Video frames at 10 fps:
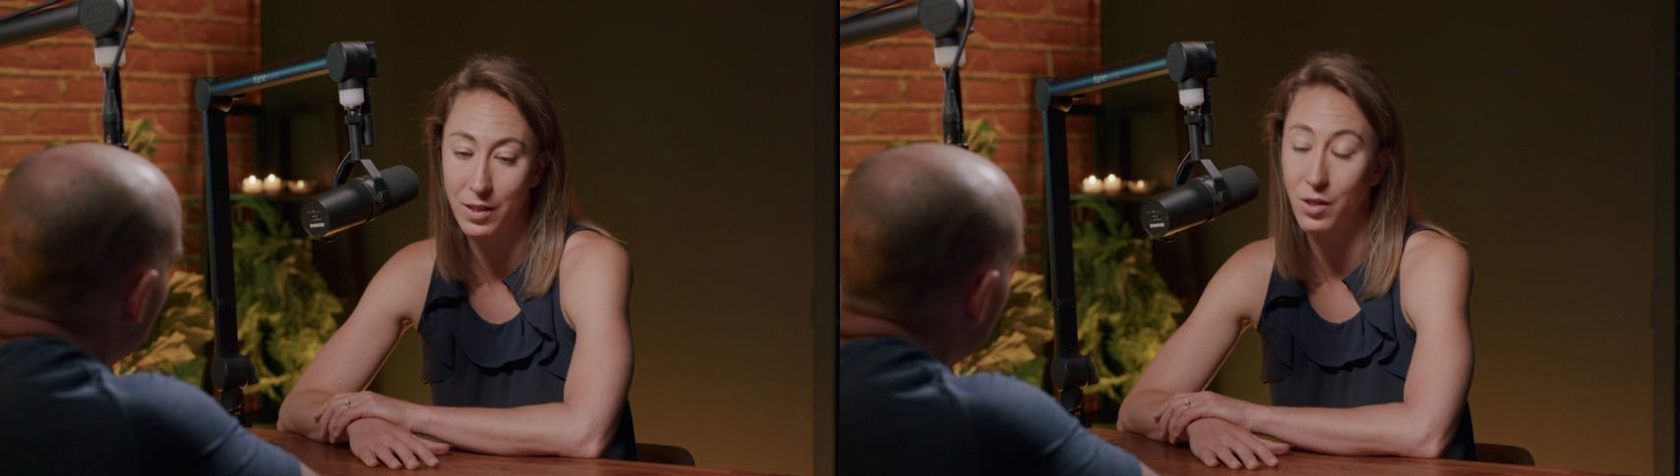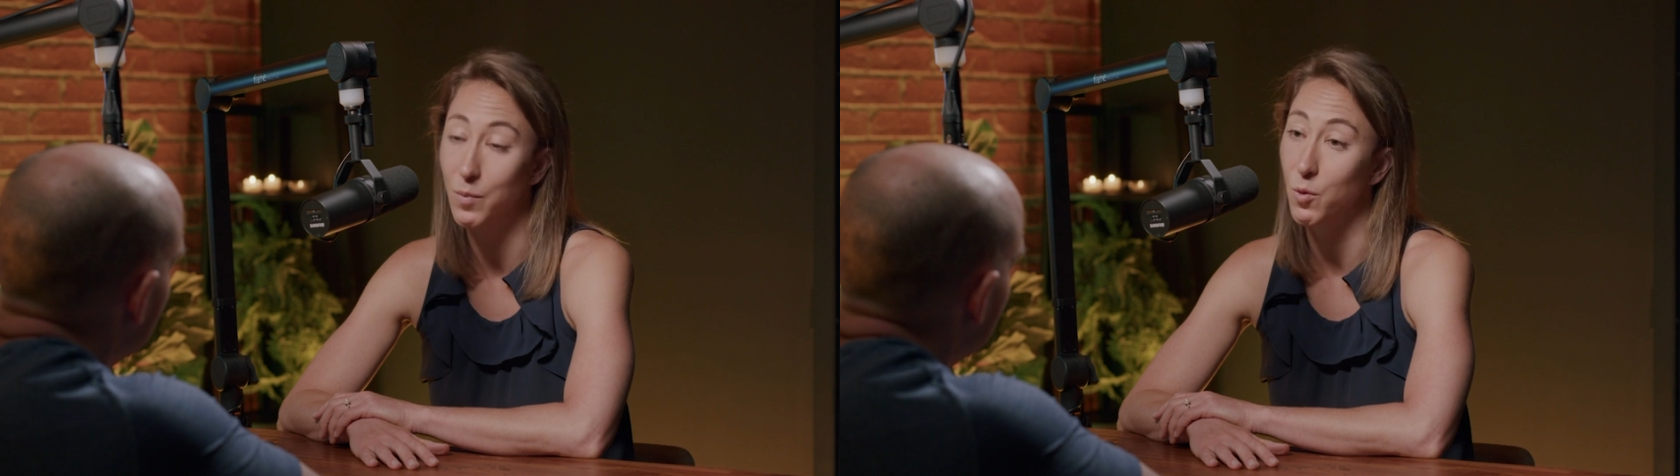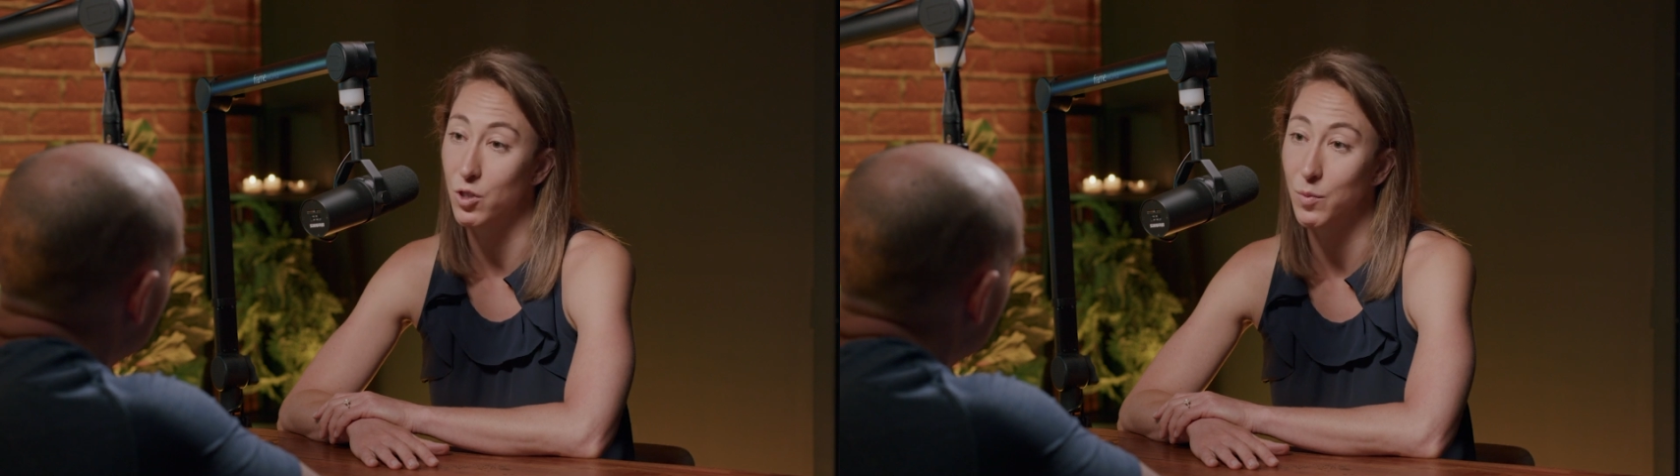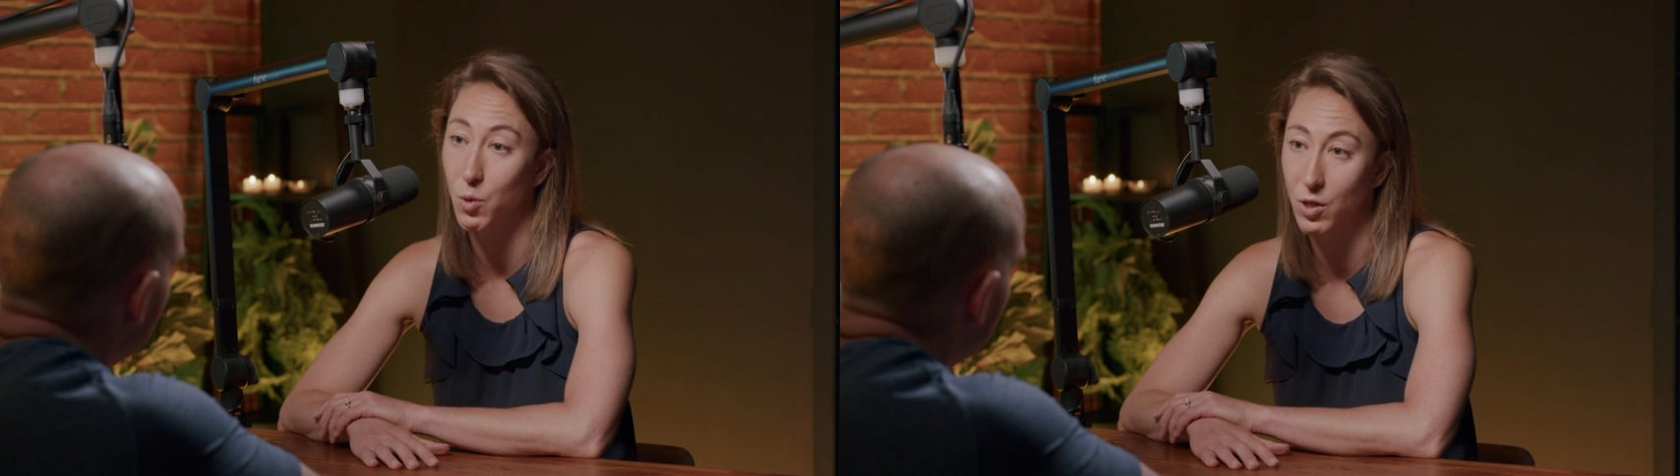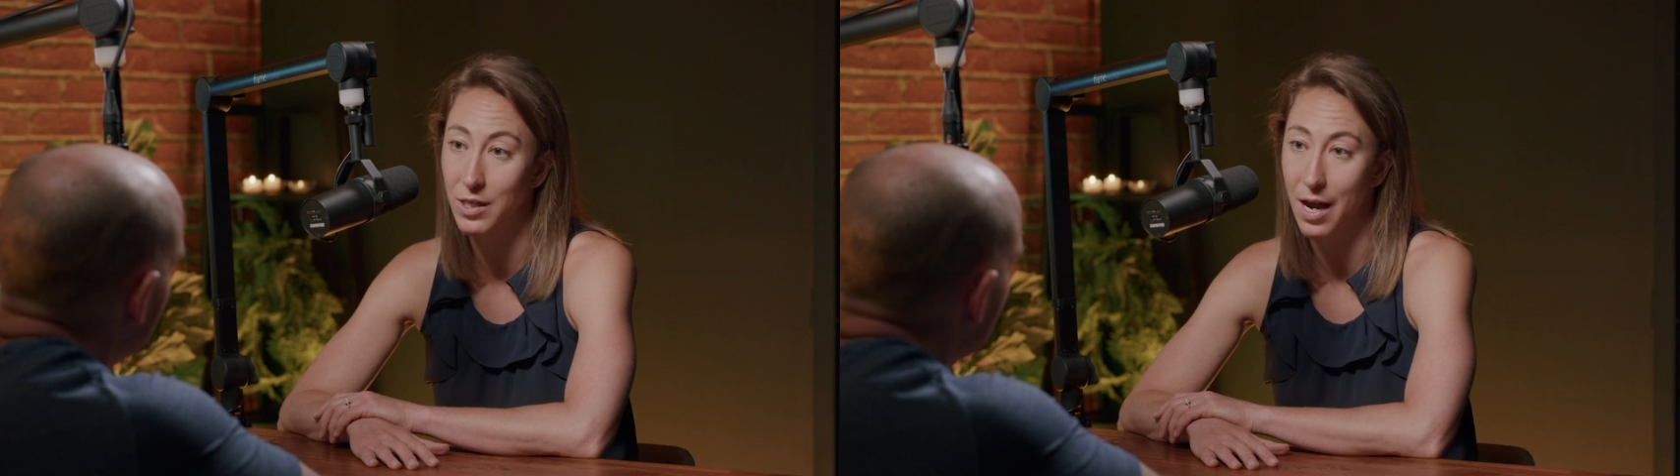and the more
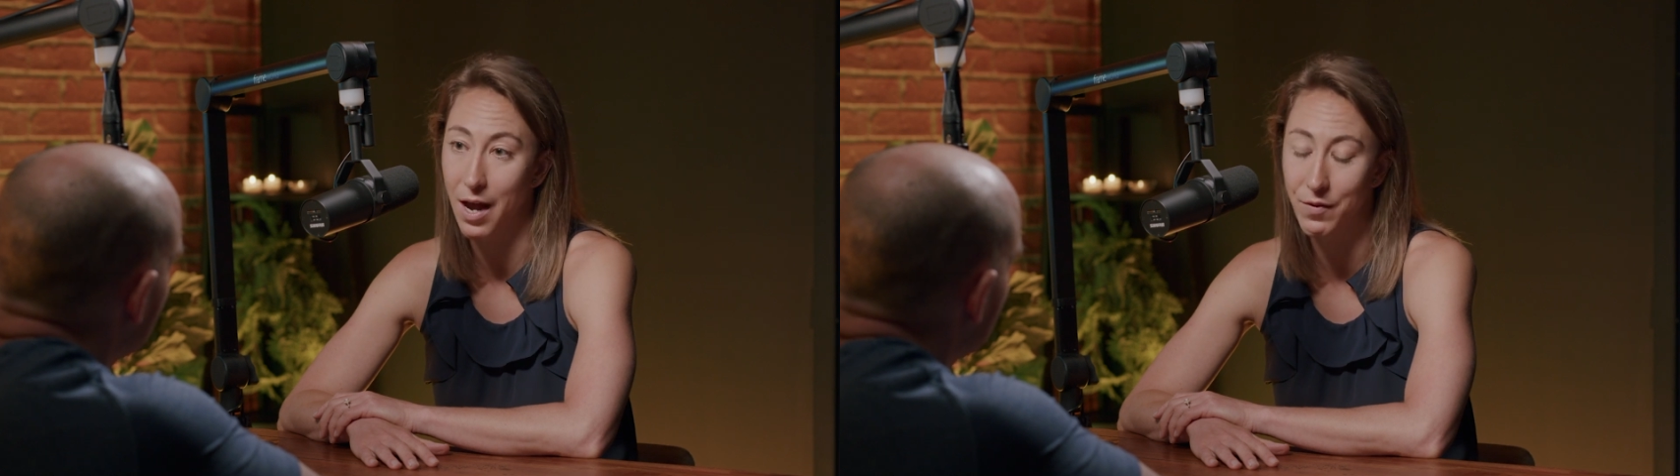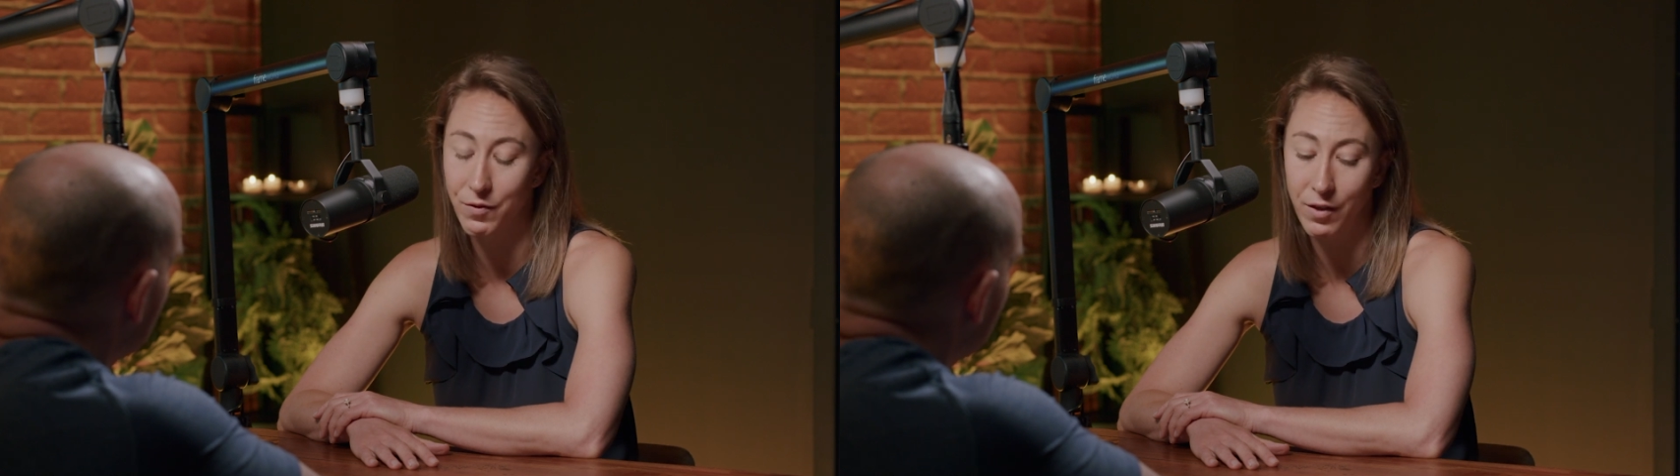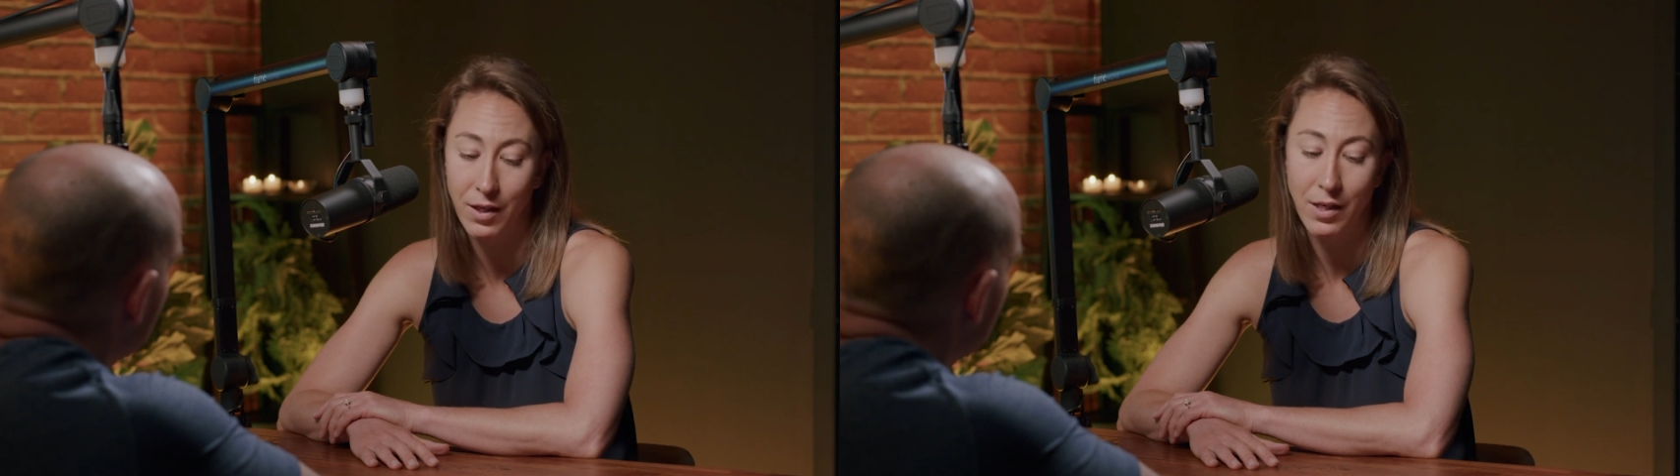support you have.